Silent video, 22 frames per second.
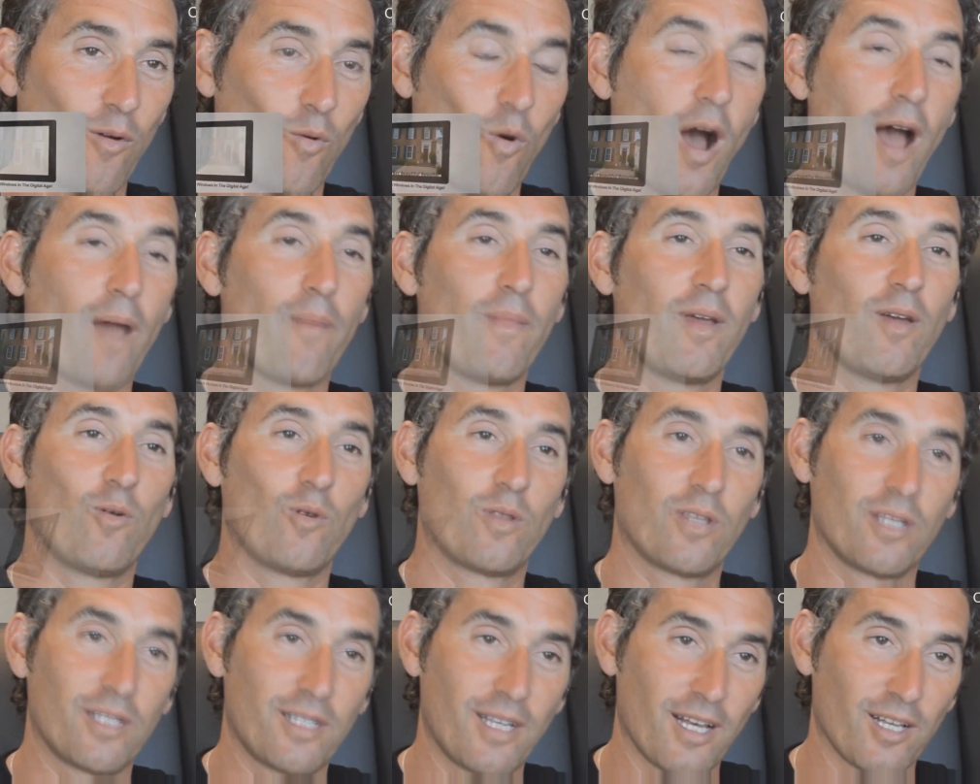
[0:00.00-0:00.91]
Why meet
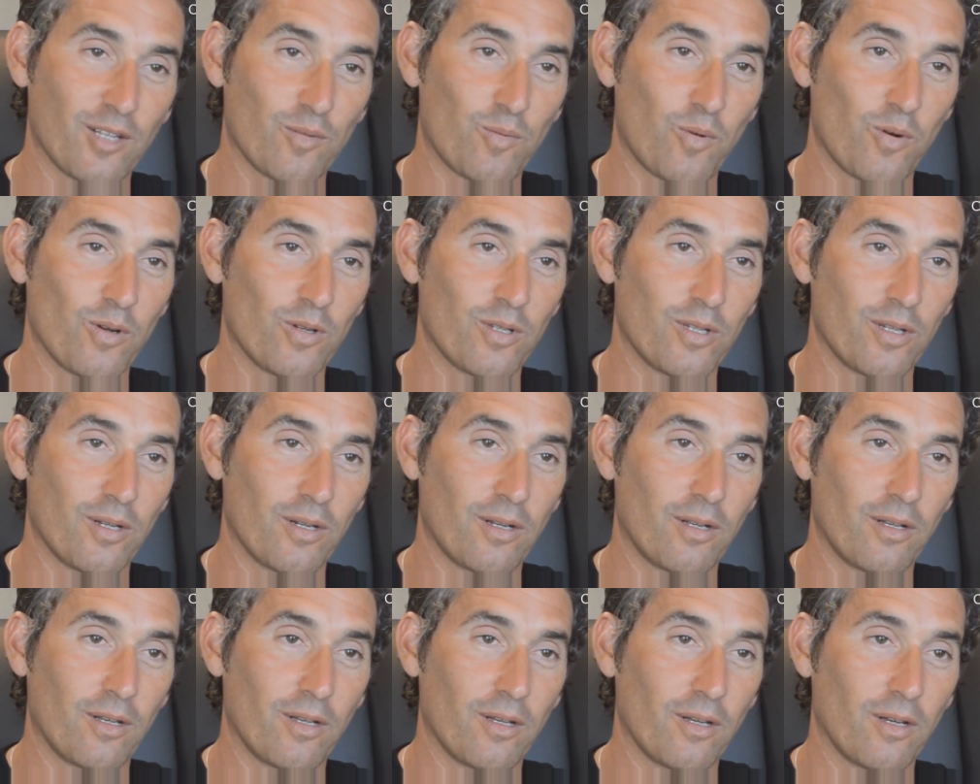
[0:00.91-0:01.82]
with a salesperson?
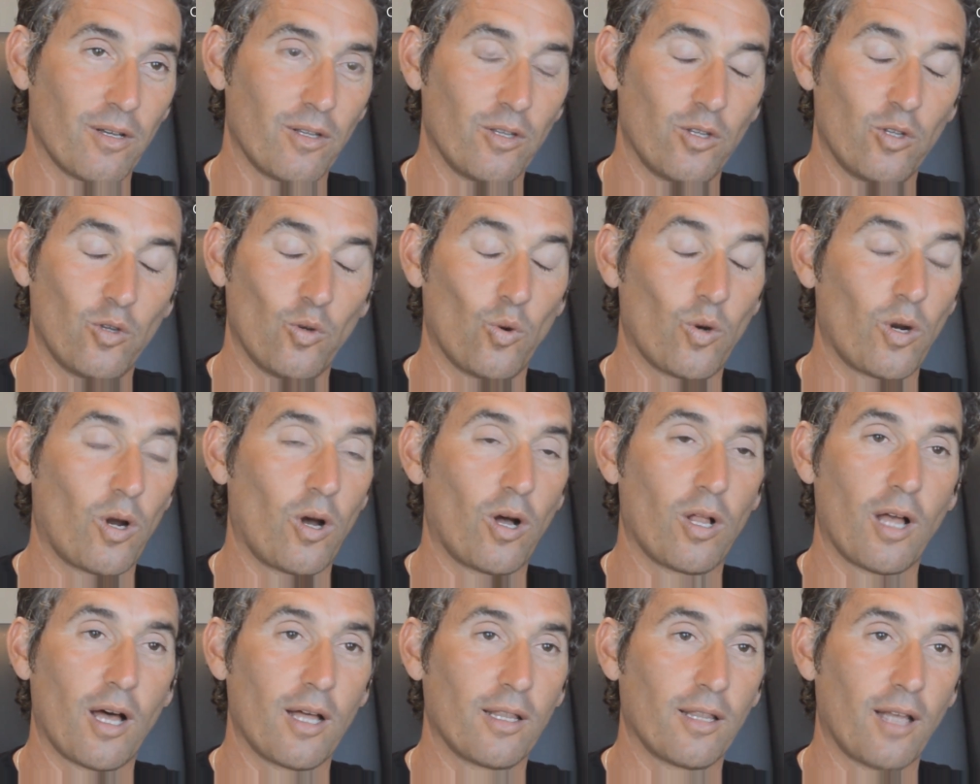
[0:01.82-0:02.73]
Do it
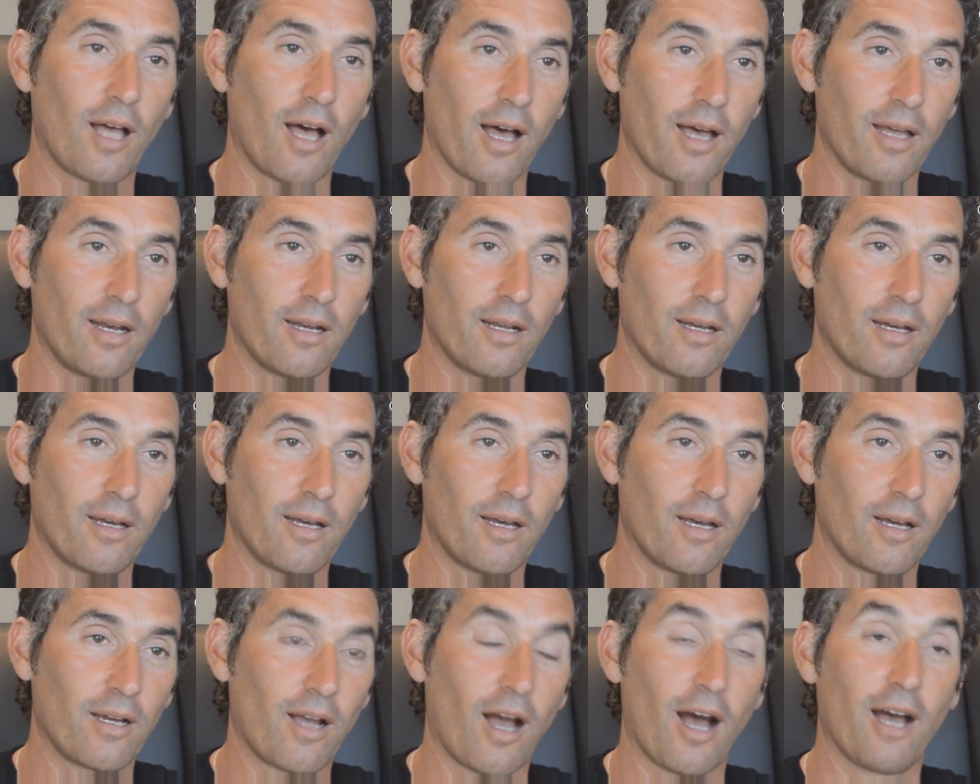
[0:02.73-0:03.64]
all online,
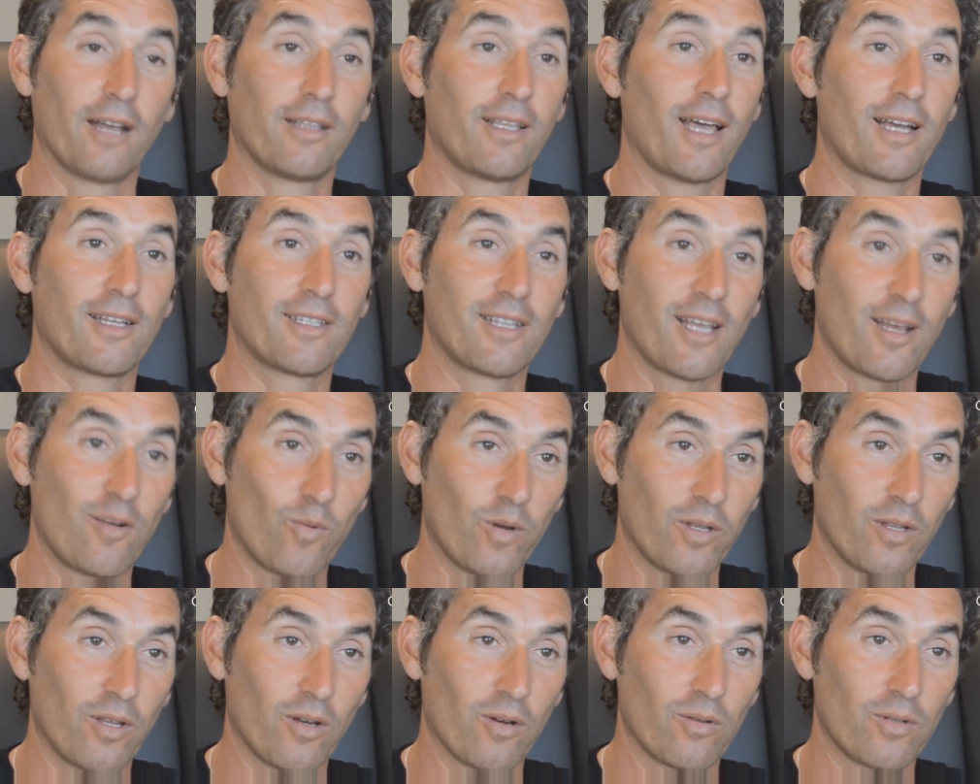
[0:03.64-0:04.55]
contact Zen
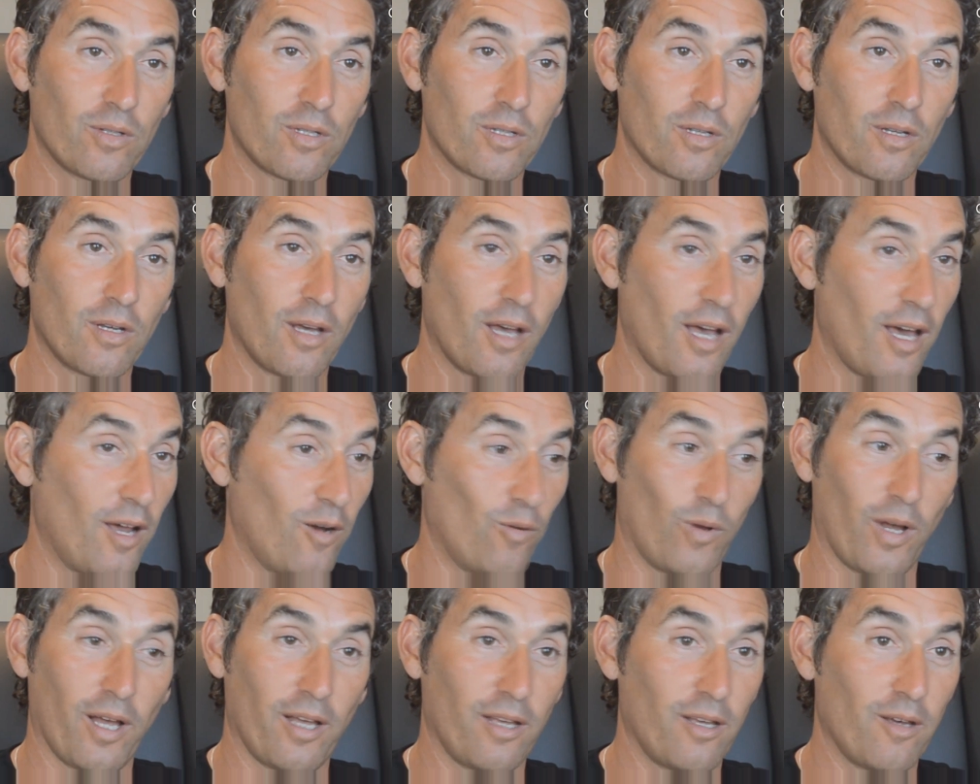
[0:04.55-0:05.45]
Windows, and
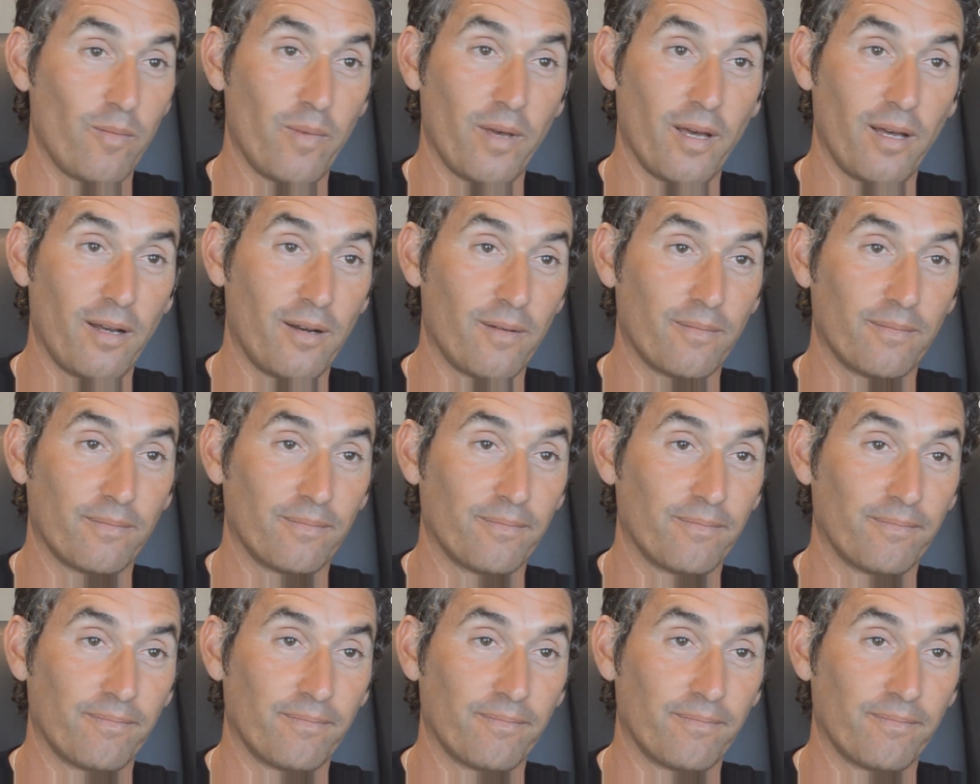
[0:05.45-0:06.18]
we'll get you a bid.